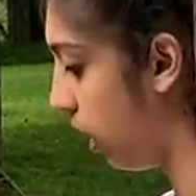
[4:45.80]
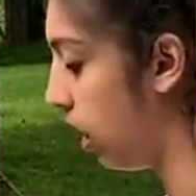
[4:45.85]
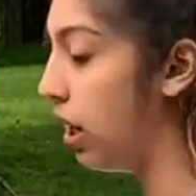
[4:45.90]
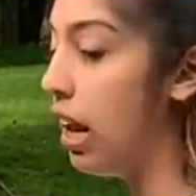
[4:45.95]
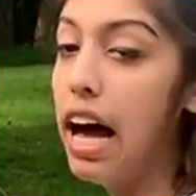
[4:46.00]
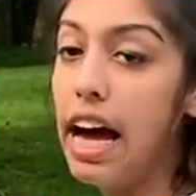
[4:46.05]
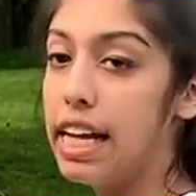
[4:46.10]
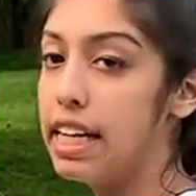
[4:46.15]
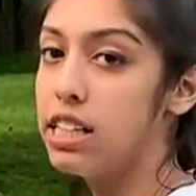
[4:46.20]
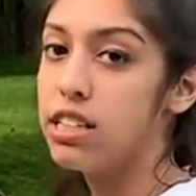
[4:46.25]

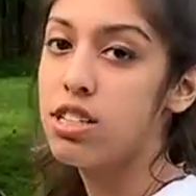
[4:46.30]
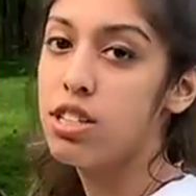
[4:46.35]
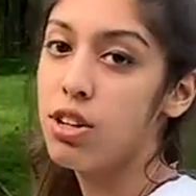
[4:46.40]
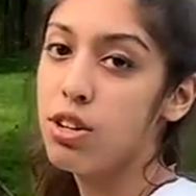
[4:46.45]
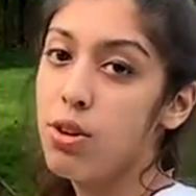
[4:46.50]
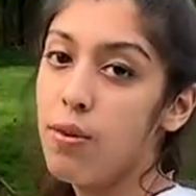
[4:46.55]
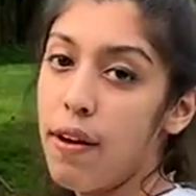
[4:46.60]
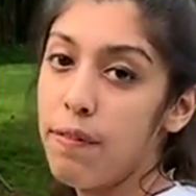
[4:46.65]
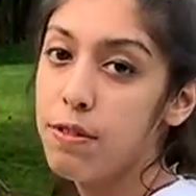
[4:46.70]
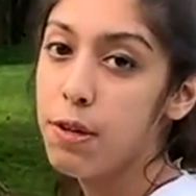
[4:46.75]
aligned. So
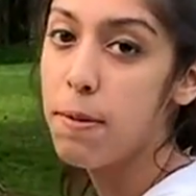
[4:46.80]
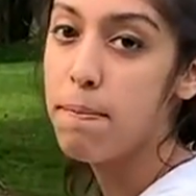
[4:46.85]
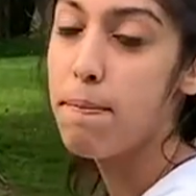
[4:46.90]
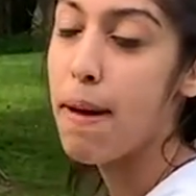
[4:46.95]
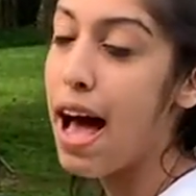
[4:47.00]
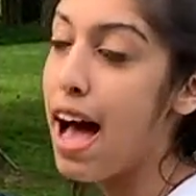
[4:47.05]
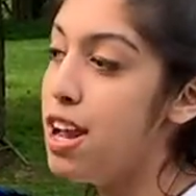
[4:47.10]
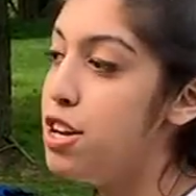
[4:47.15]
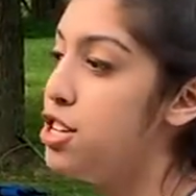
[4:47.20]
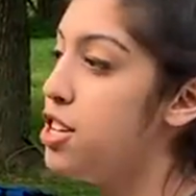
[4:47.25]
you have to
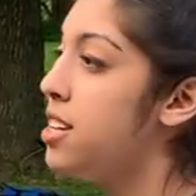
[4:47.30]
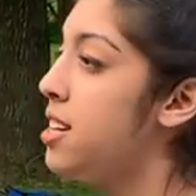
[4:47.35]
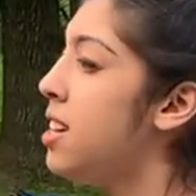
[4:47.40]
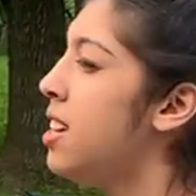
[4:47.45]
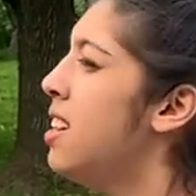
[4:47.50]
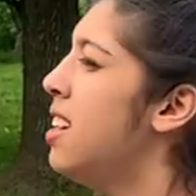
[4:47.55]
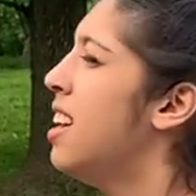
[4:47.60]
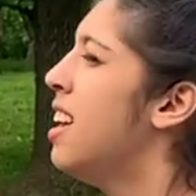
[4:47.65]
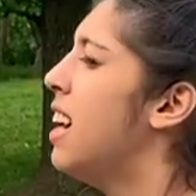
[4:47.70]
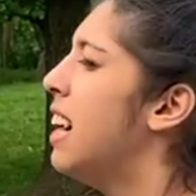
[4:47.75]
imagine
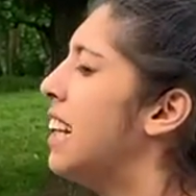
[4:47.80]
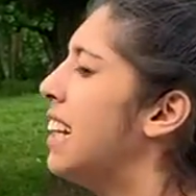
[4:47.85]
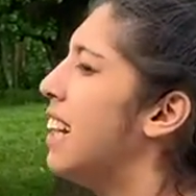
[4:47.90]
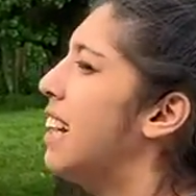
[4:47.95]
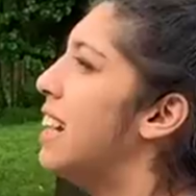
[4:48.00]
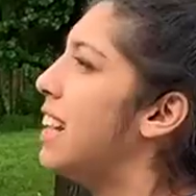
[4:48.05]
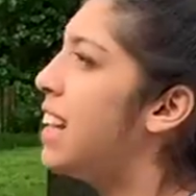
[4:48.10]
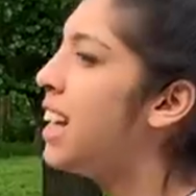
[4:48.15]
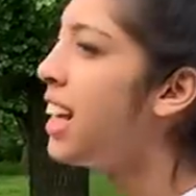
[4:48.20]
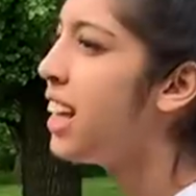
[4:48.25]

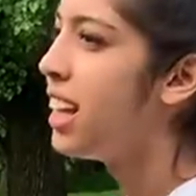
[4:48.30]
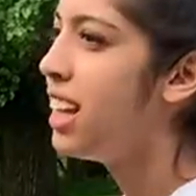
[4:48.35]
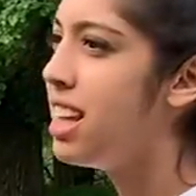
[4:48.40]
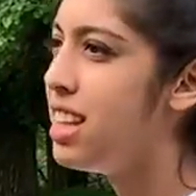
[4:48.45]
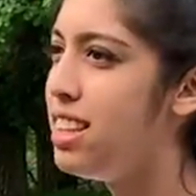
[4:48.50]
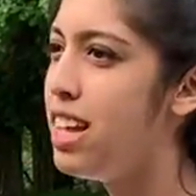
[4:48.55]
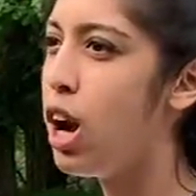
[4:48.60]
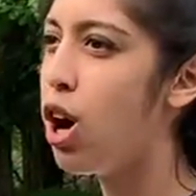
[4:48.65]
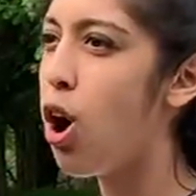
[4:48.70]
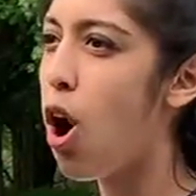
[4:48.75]
like
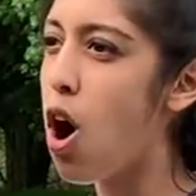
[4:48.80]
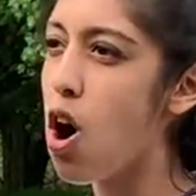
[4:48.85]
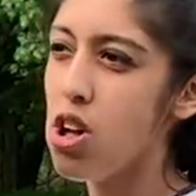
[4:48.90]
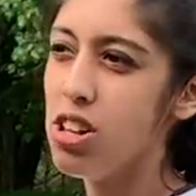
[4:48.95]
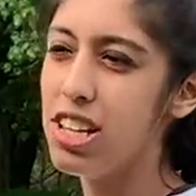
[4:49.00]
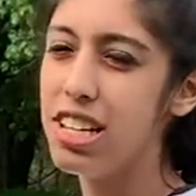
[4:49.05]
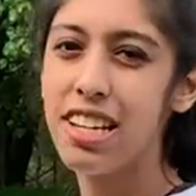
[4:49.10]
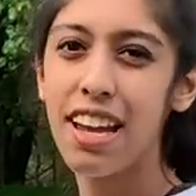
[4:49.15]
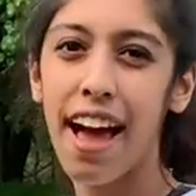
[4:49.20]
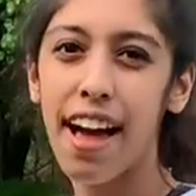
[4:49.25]
they're all
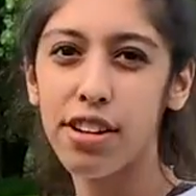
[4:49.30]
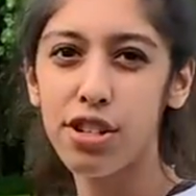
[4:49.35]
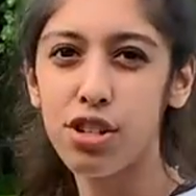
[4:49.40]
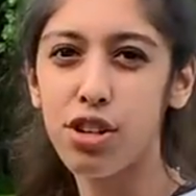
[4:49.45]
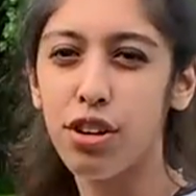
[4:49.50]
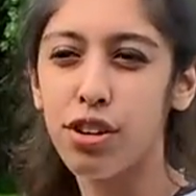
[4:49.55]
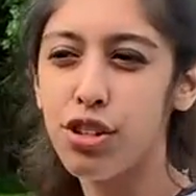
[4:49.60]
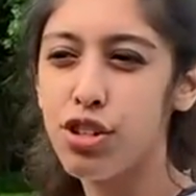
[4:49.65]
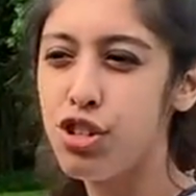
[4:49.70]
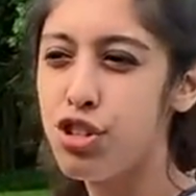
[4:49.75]
attached
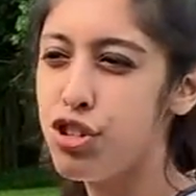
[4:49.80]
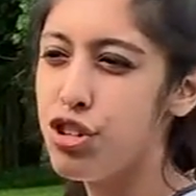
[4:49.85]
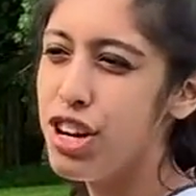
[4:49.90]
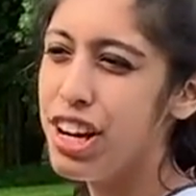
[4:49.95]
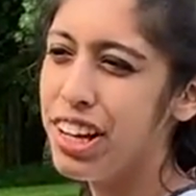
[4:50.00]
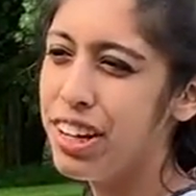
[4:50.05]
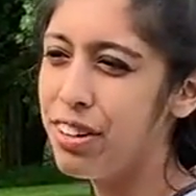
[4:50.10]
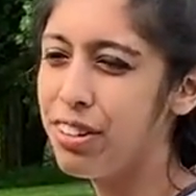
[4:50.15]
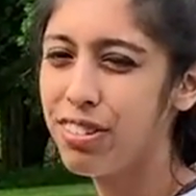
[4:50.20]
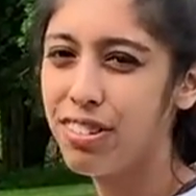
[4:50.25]
on a
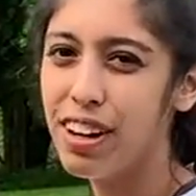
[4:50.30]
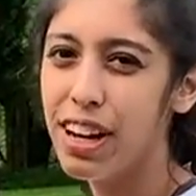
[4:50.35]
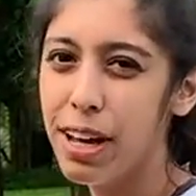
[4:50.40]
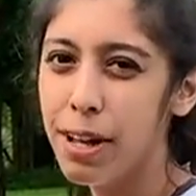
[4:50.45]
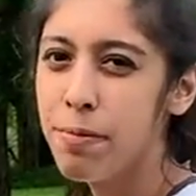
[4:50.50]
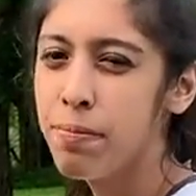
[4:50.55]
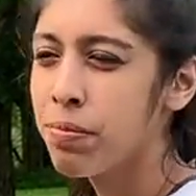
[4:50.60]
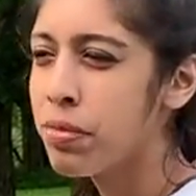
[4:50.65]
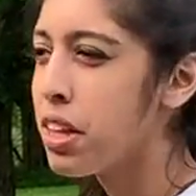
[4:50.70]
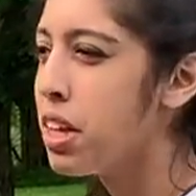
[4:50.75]
string, right?
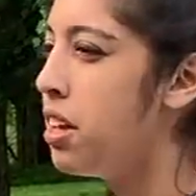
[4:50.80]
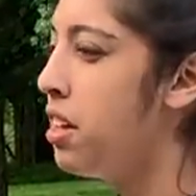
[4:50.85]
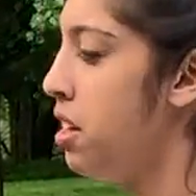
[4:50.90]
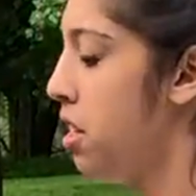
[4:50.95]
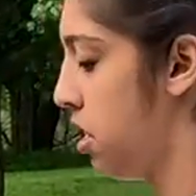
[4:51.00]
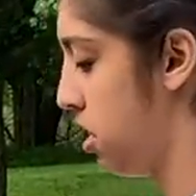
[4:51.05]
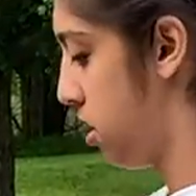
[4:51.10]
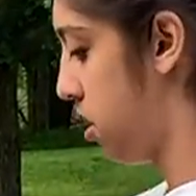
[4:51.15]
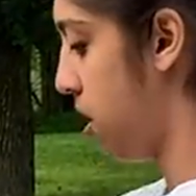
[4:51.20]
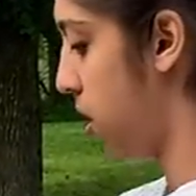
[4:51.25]

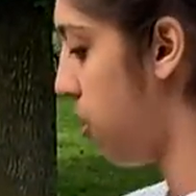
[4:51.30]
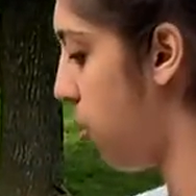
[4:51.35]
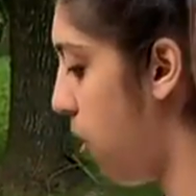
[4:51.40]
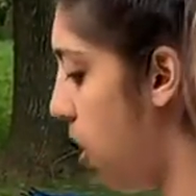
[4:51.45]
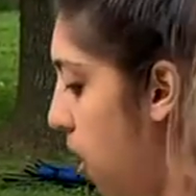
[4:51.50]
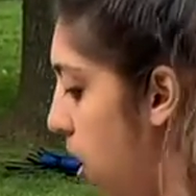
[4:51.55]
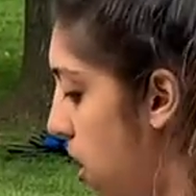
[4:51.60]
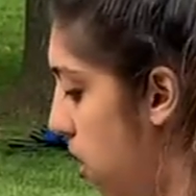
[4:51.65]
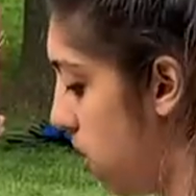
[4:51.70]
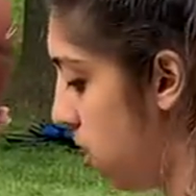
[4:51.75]
So
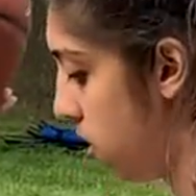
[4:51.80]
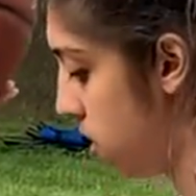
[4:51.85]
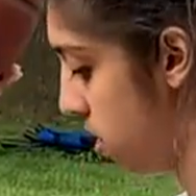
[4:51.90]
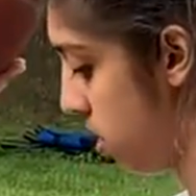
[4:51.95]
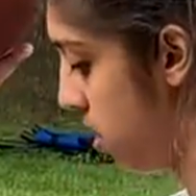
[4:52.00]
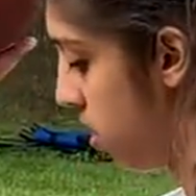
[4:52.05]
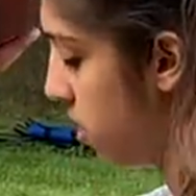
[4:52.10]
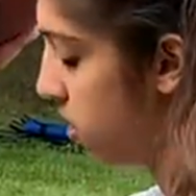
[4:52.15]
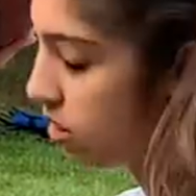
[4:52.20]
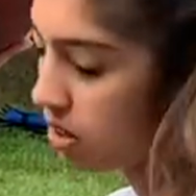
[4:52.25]

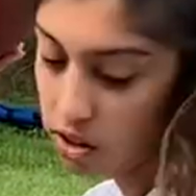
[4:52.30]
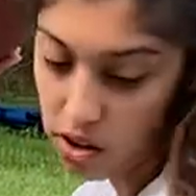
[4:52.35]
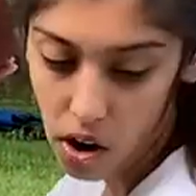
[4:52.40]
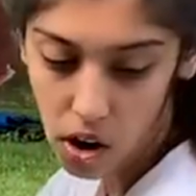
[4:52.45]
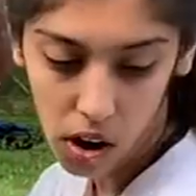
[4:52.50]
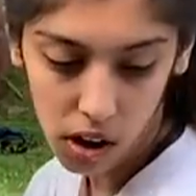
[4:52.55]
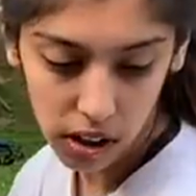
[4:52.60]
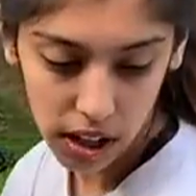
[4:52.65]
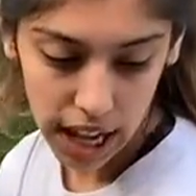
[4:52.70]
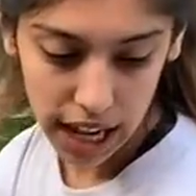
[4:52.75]
they're
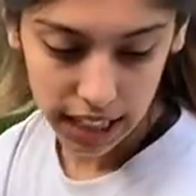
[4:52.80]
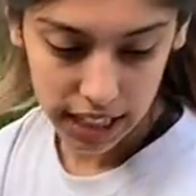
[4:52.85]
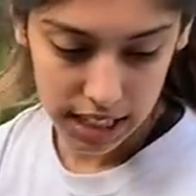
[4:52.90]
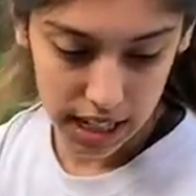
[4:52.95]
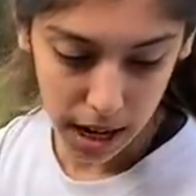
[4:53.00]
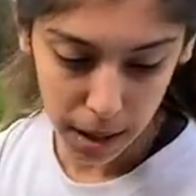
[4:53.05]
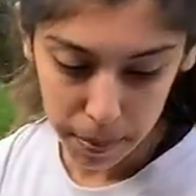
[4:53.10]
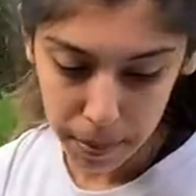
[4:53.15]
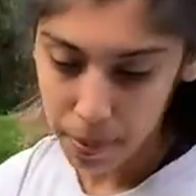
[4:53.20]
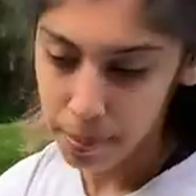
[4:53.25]
all lined
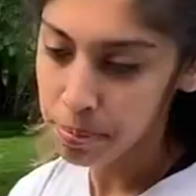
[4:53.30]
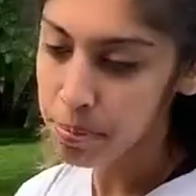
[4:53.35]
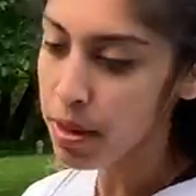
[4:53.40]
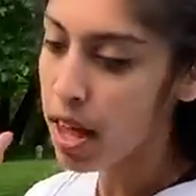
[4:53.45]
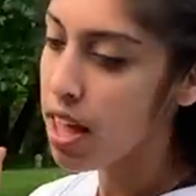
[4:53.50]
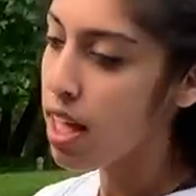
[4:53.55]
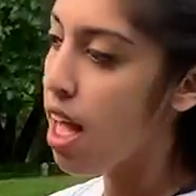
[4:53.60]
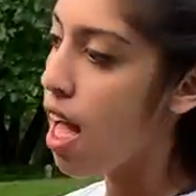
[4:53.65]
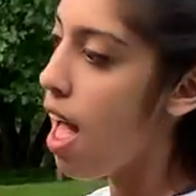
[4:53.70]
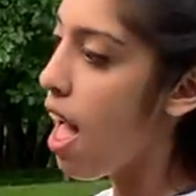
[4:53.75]
up.
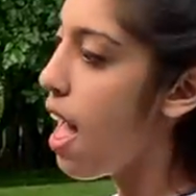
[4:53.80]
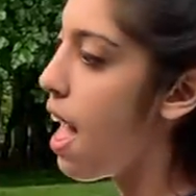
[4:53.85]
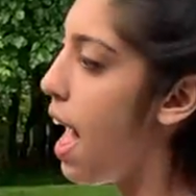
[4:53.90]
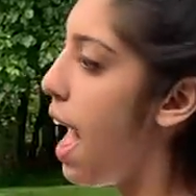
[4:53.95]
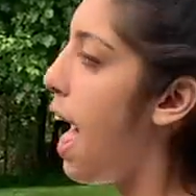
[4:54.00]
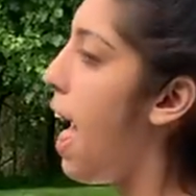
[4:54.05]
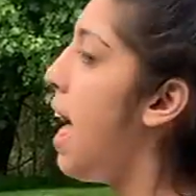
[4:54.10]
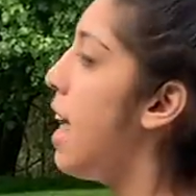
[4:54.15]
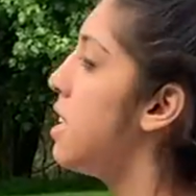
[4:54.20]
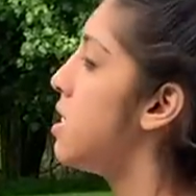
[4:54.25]

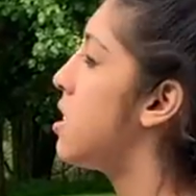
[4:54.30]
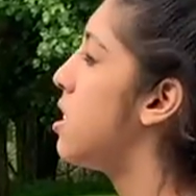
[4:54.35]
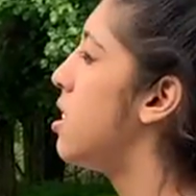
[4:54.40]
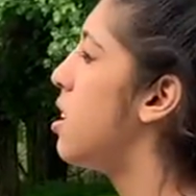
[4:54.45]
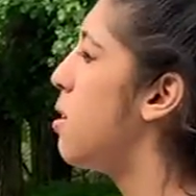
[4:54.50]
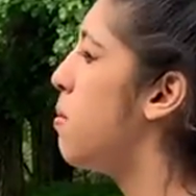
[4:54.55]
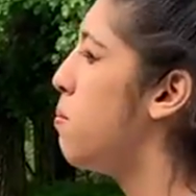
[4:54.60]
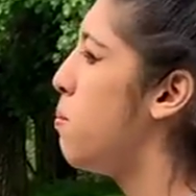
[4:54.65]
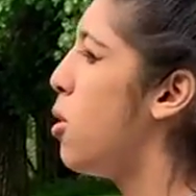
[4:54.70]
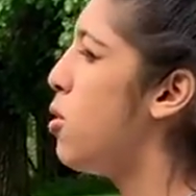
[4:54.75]
And
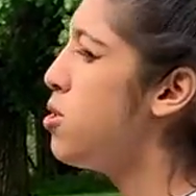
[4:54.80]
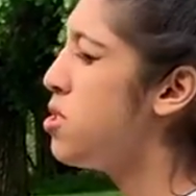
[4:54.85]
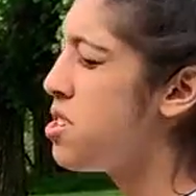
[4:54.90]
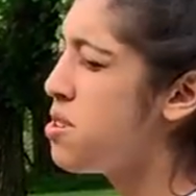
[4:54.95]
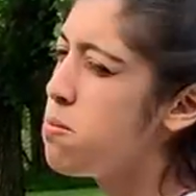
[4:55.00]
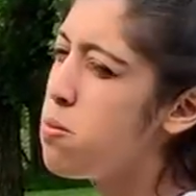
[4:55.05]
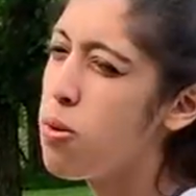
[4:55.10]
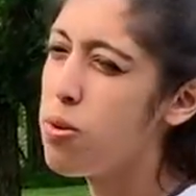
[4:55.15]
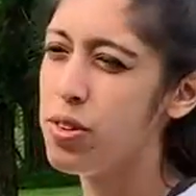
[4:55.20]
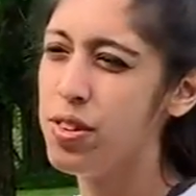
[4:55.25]
the most
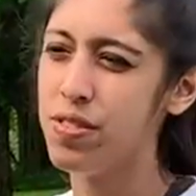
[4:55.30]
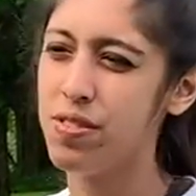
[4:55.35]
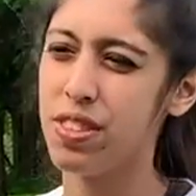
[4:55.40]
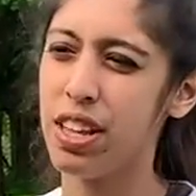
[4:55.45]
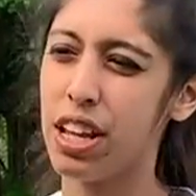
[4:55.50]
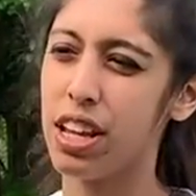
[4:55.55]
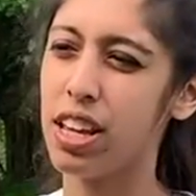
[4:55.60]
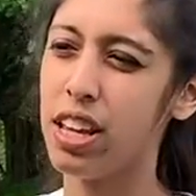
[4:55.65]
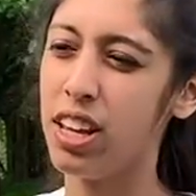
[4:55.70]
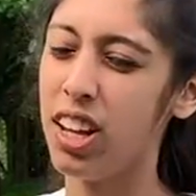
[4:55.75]
important
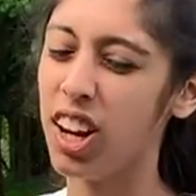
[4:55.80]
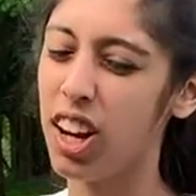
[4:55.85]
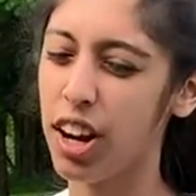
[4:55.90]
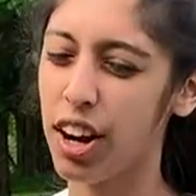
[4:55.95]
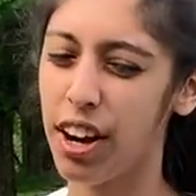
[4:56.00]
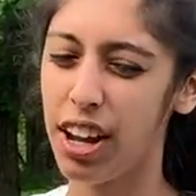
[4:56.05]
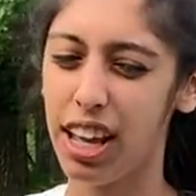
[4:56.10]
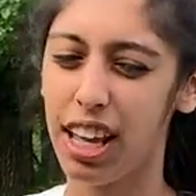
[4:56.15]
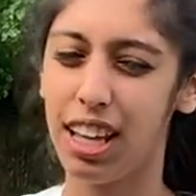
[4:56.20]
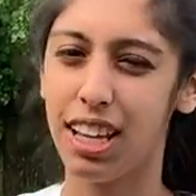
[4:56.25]
thing
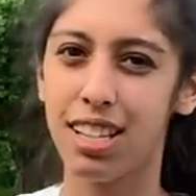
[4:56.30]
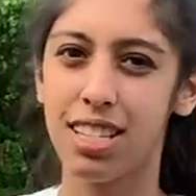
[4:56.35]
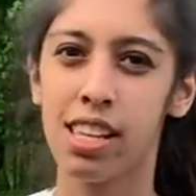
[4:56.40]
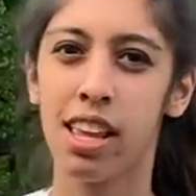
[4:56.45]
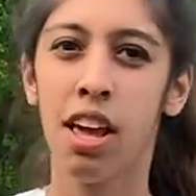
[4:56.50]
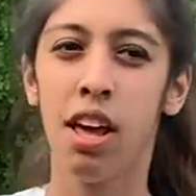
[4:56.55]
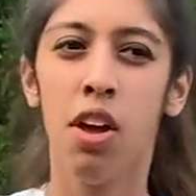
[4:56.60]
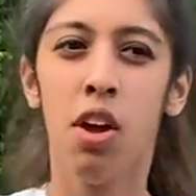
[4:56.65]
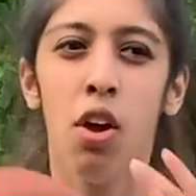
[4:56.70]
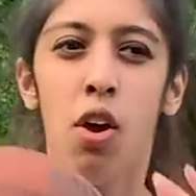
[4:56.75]
here is
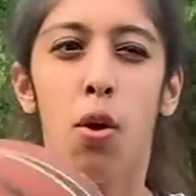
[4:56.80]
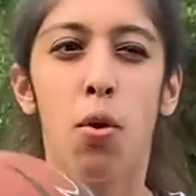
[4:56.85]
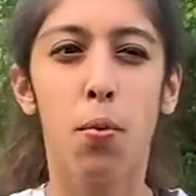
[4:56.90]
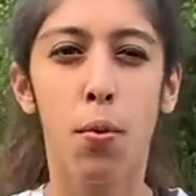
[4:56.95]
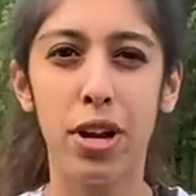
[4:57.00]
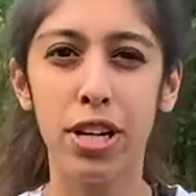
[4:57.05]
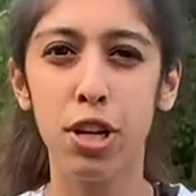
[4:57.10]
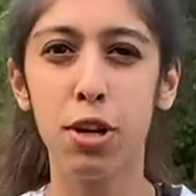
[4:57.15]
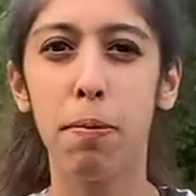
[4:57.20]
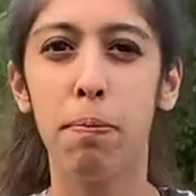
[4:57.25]

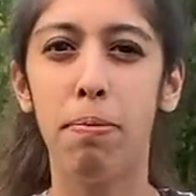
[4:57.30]
when you're